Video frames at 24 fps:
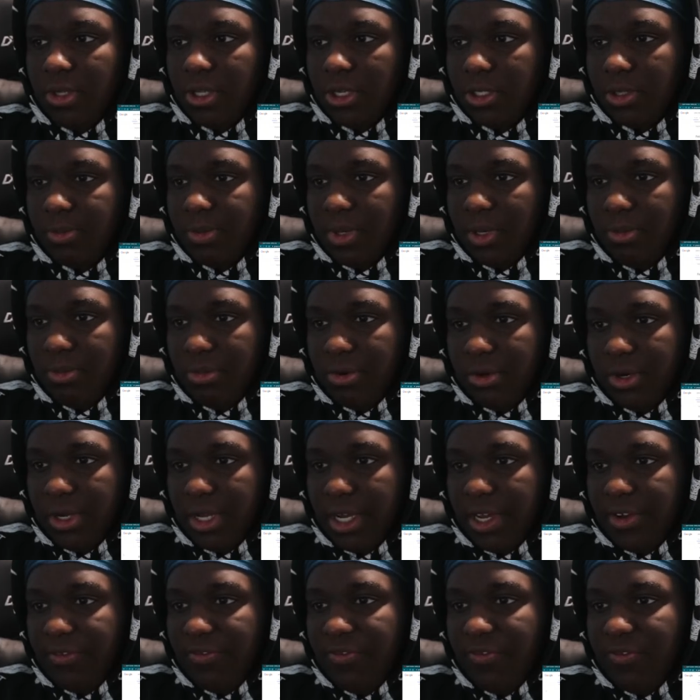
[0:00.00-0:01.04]
we lost my
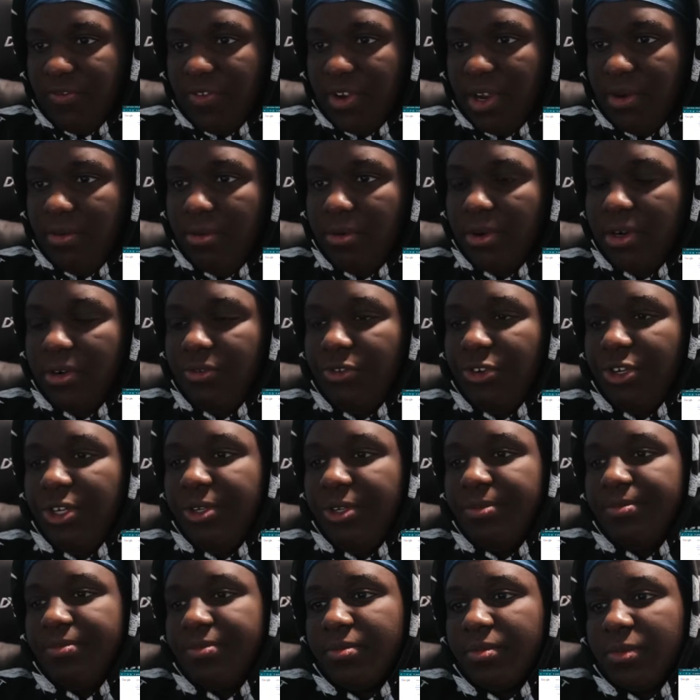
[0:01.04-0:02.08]
boy at
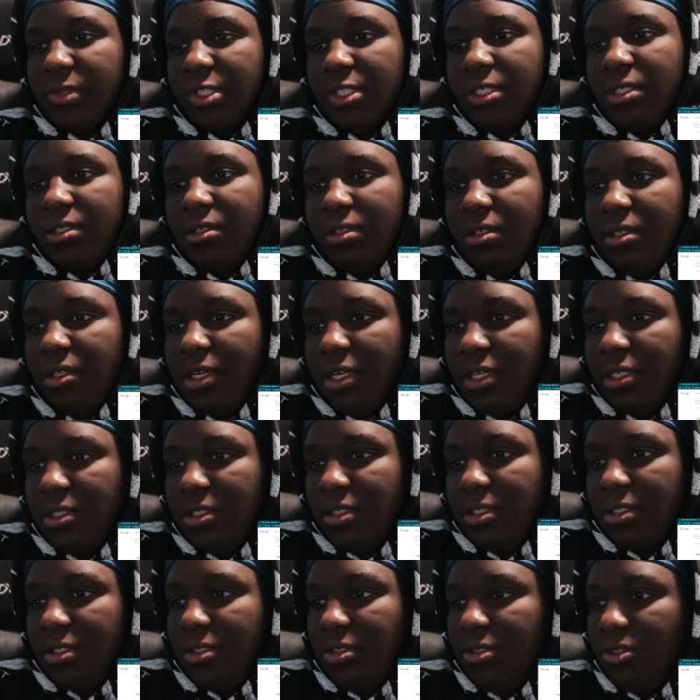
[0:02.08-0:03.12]
February
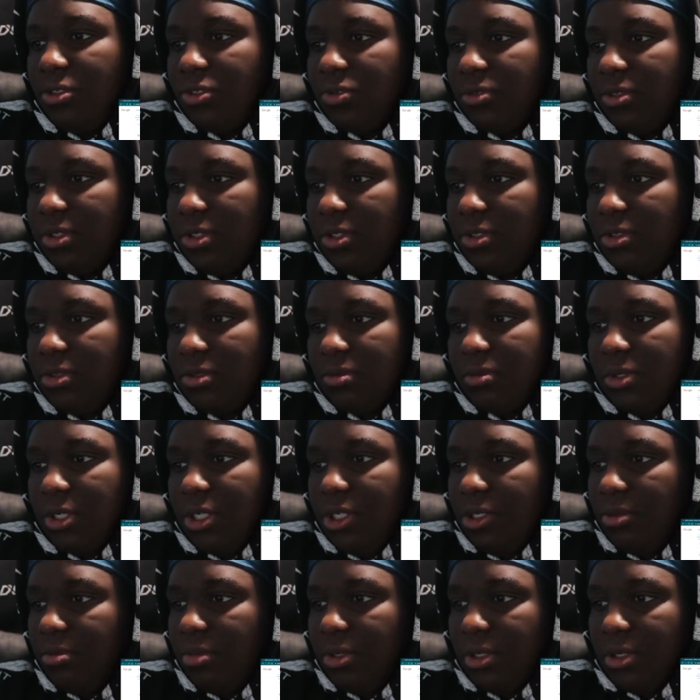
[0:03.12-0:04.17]
19,
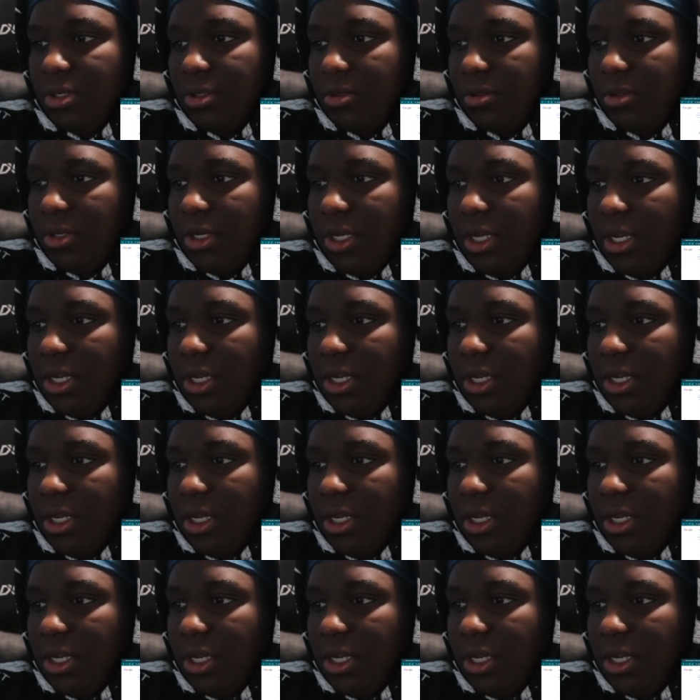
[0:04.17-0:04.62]
2020, bro.